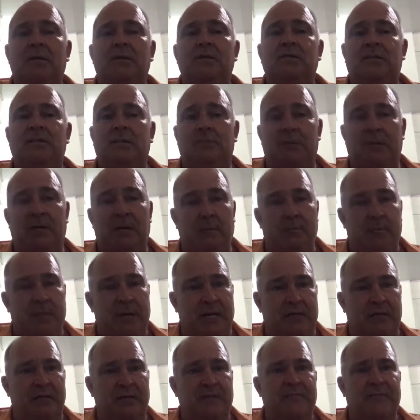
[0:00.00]
To be a
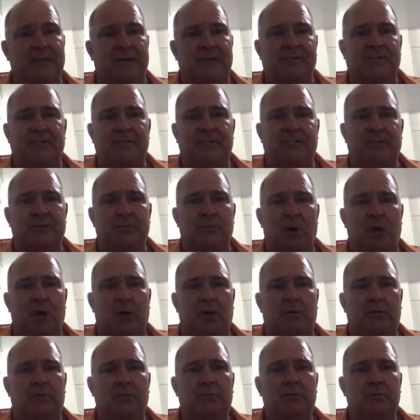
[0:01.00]
better investor
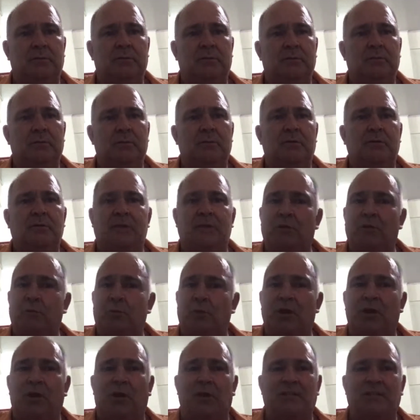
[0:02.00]
tomorrow than we are